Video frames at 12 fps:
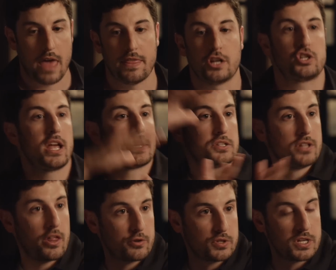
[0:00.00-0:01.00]
and then she had
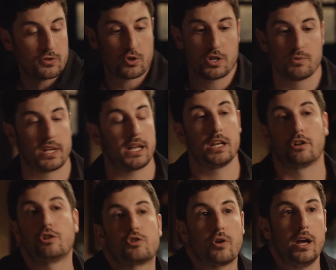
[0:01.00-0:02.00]
another scene. So she was like in
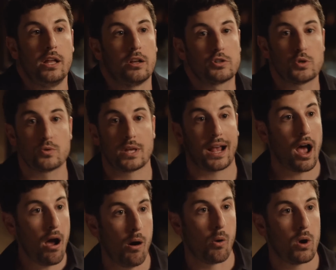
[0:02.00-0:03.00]
her trailer. So it was like,
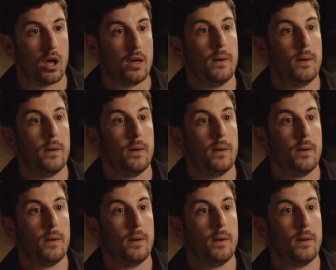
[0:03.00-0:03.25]
oh,